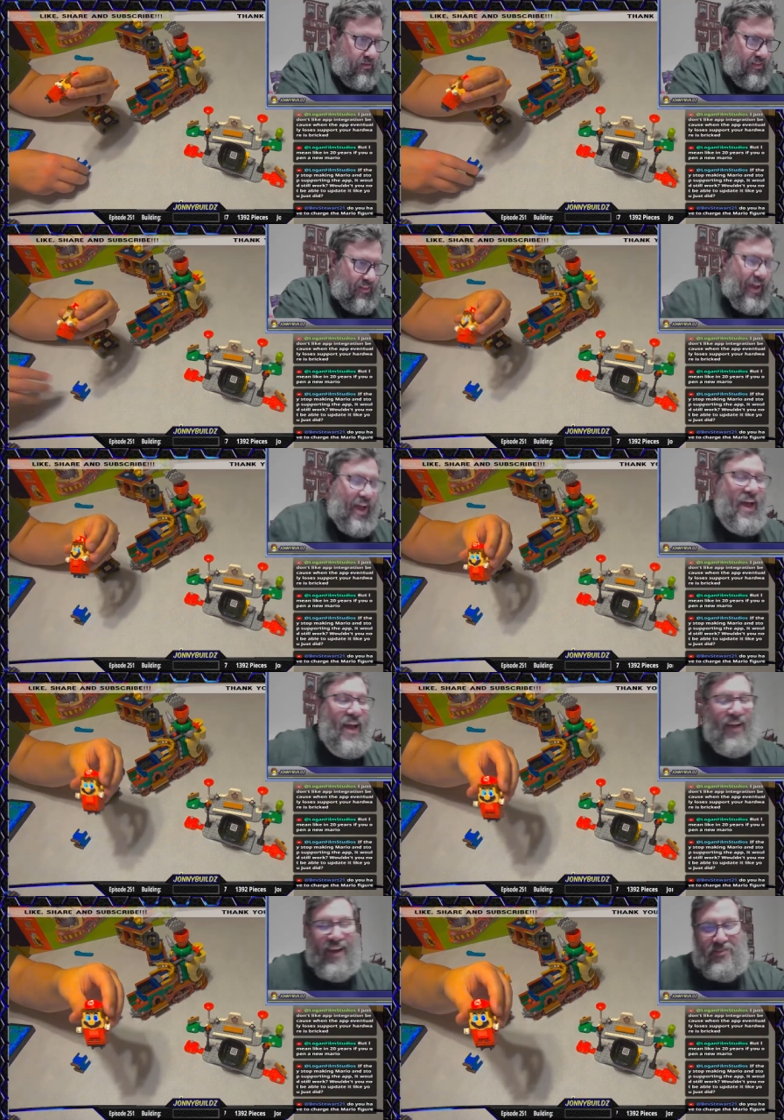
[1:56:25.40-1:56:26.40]
Ah!
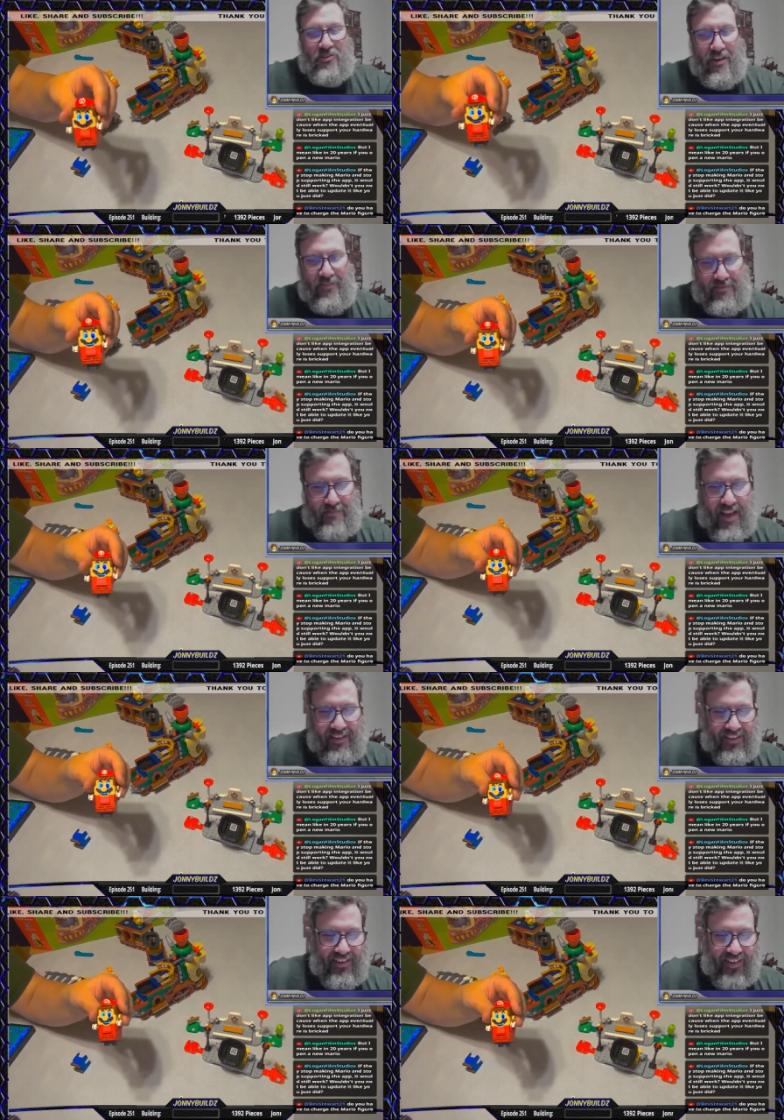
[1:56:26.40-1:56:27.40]
I took off his pants and
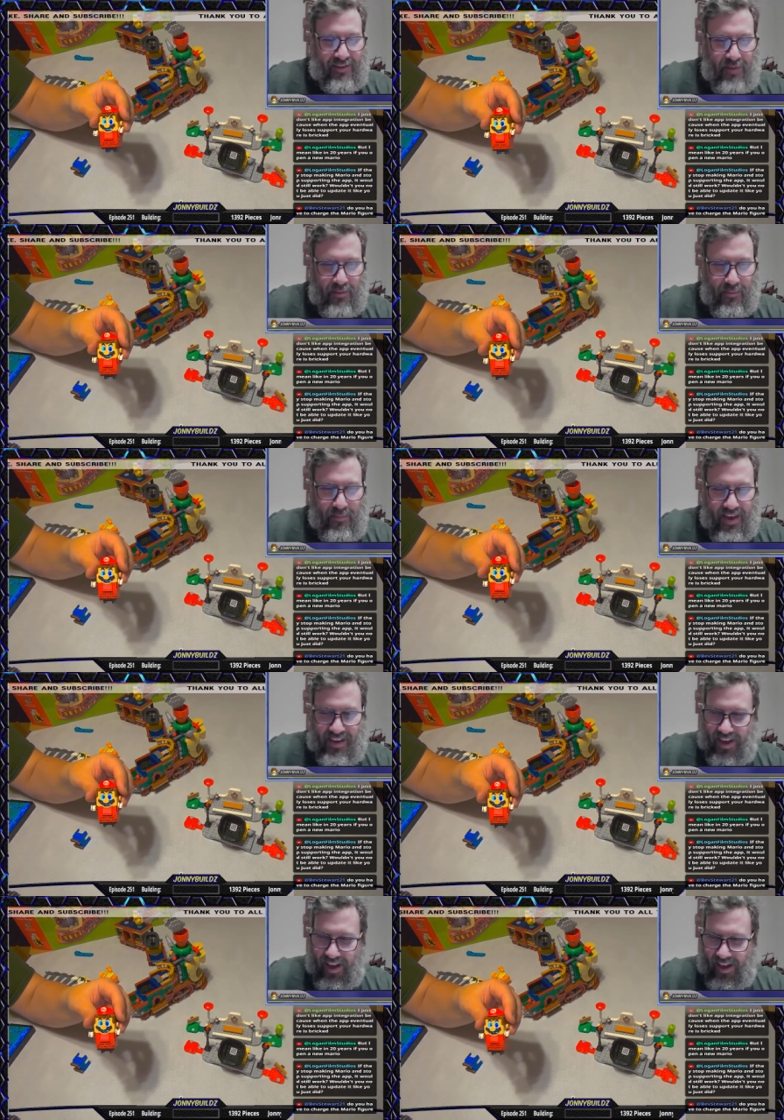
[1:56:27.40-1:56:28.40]
he's like, "Mamma
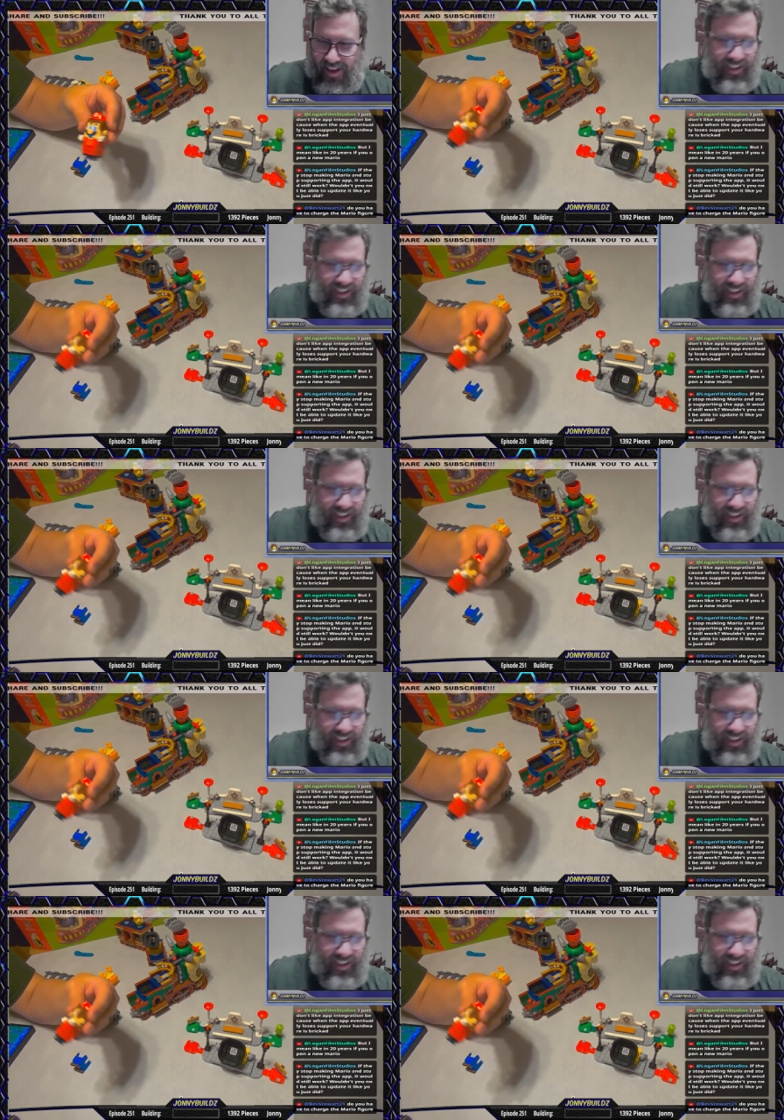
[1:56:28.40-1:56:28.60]
mia!"